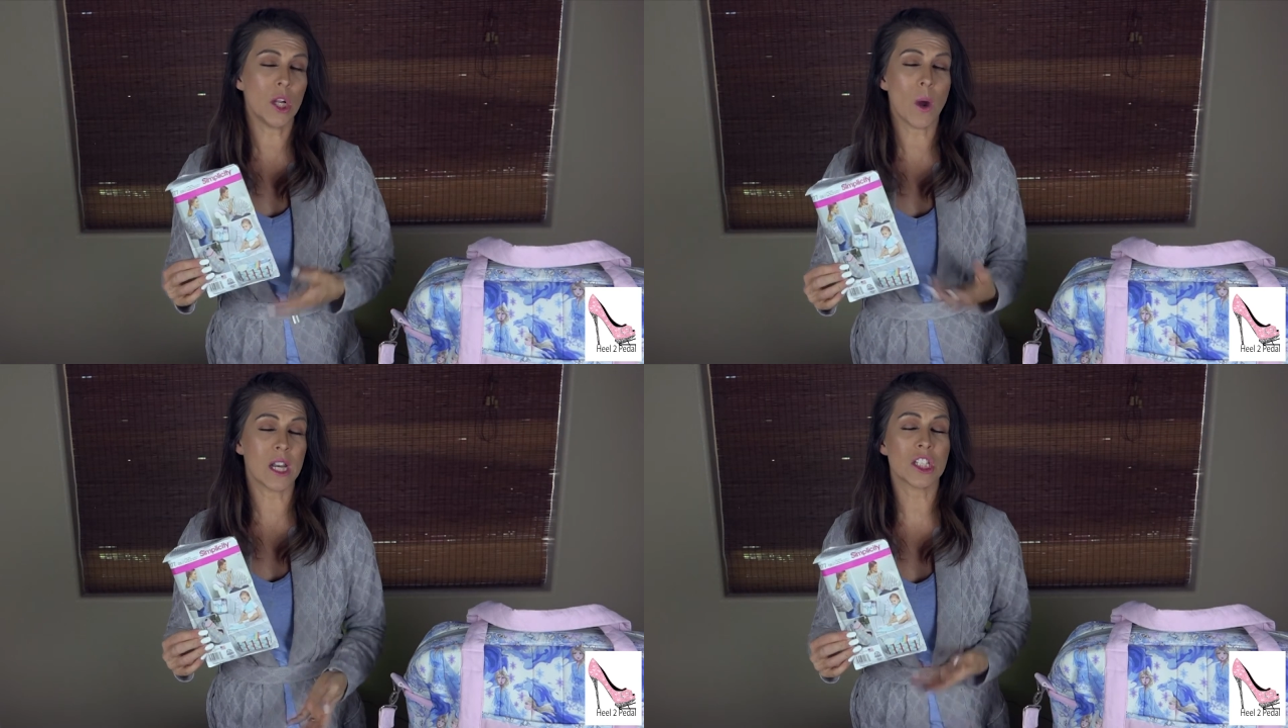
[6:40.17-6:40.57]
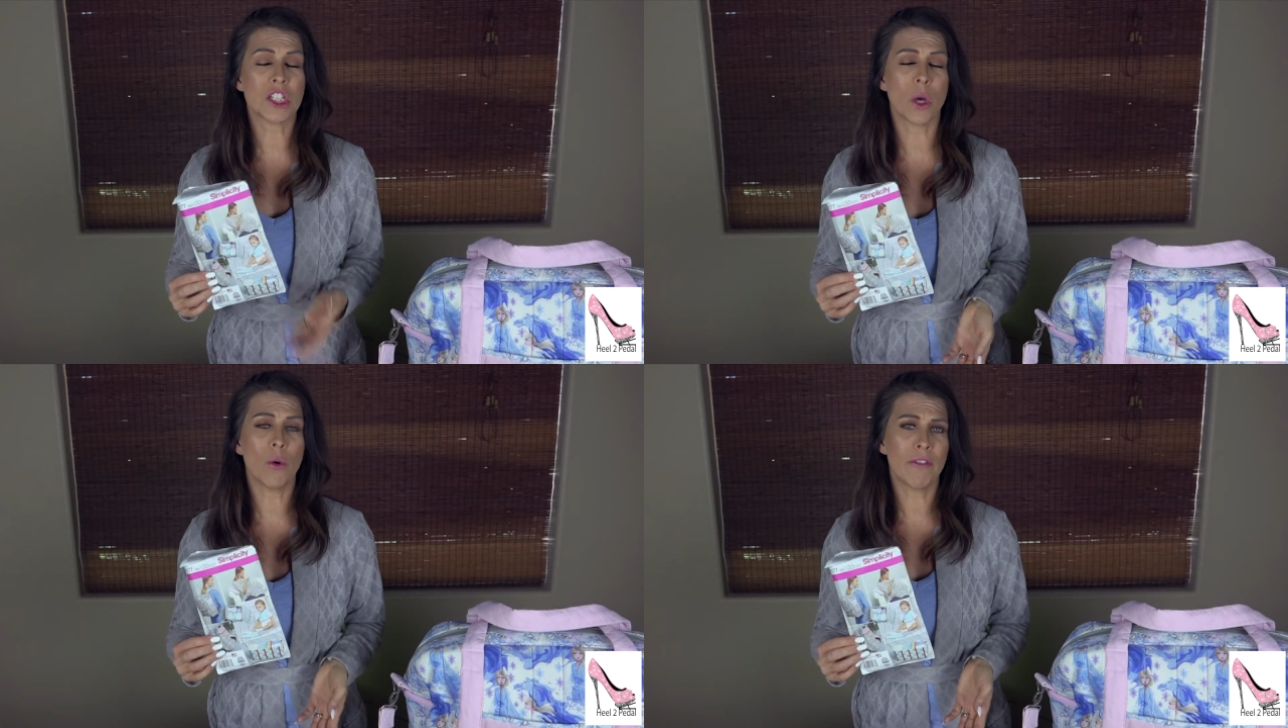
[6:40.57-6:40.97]
know how to
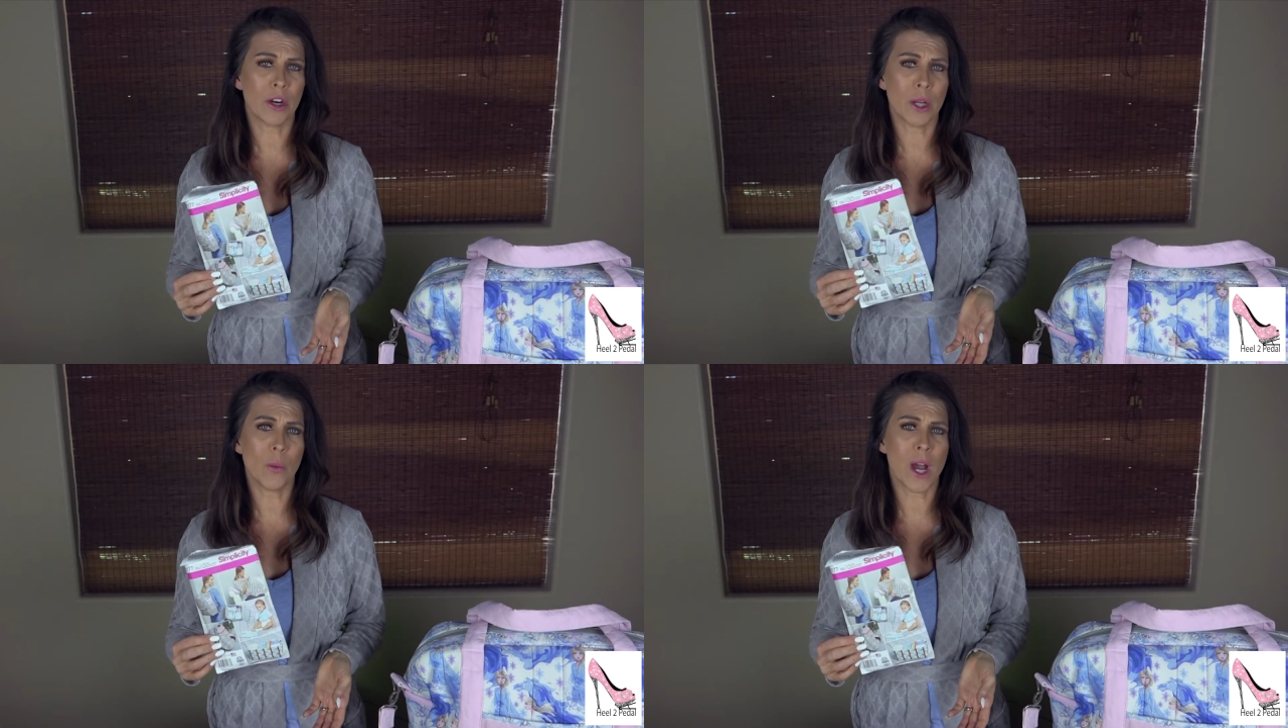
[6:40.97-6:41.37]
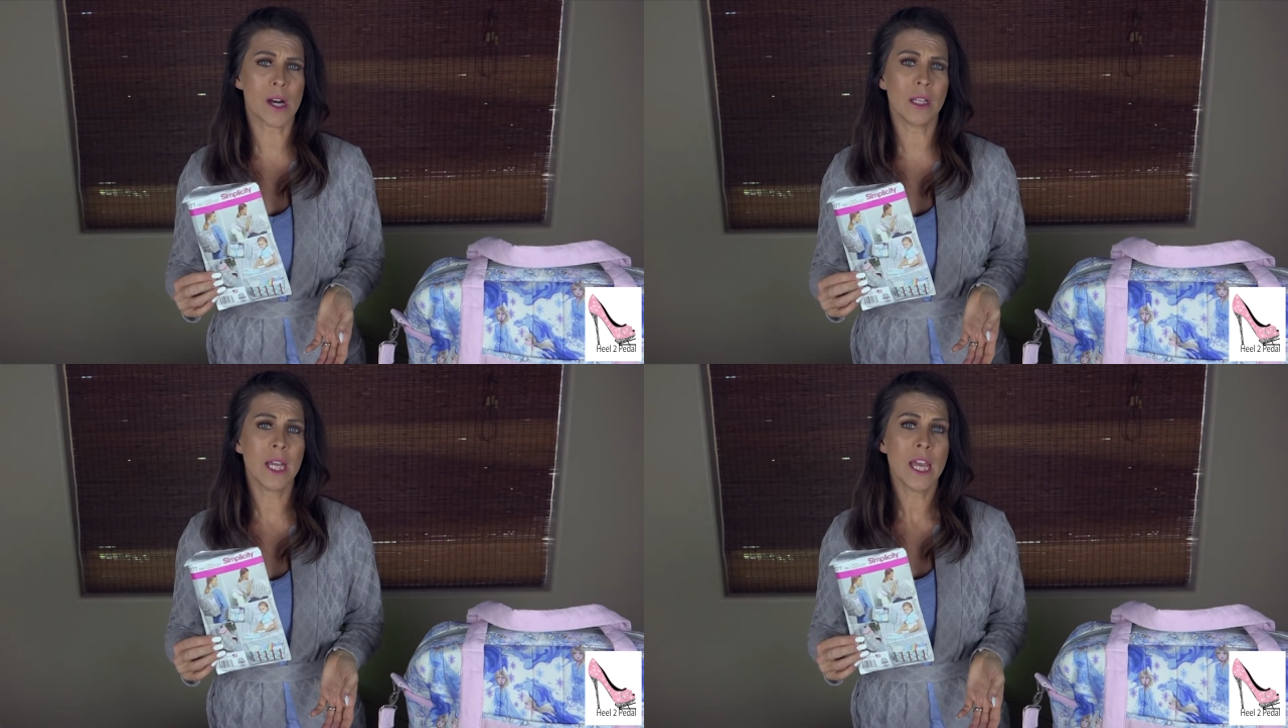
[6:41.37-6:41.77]
sew very
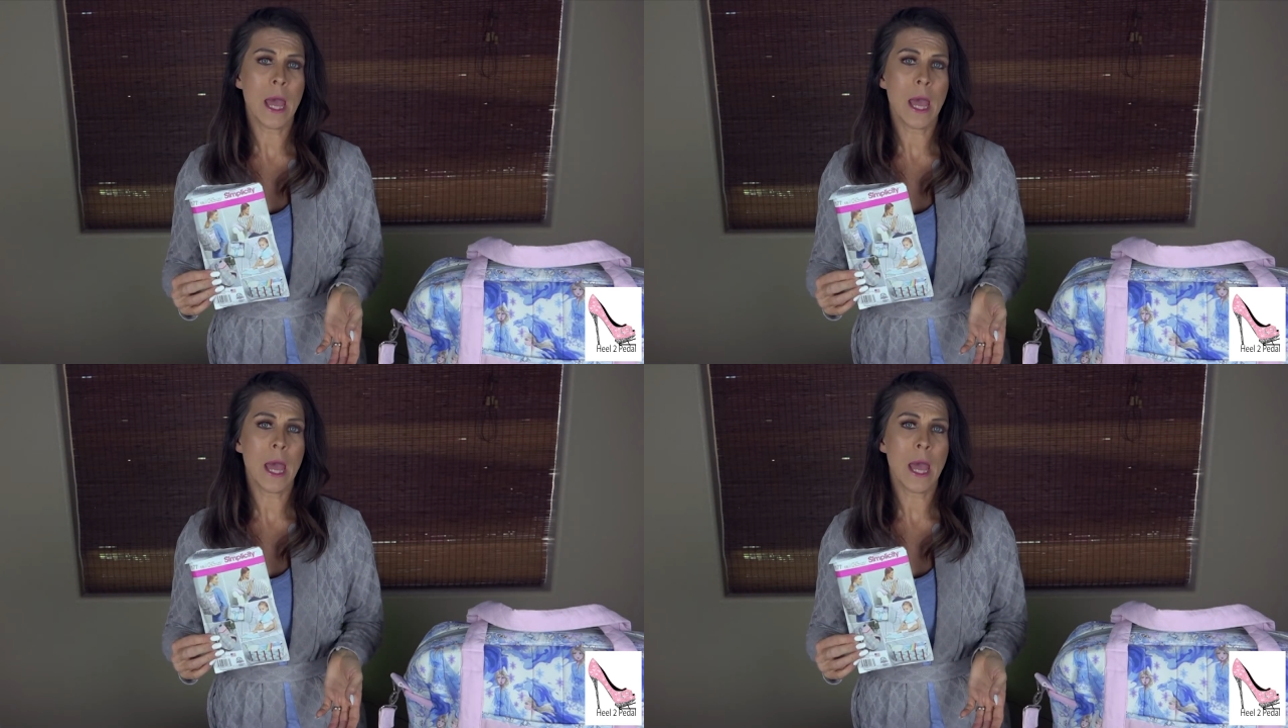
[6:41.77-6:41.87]
well,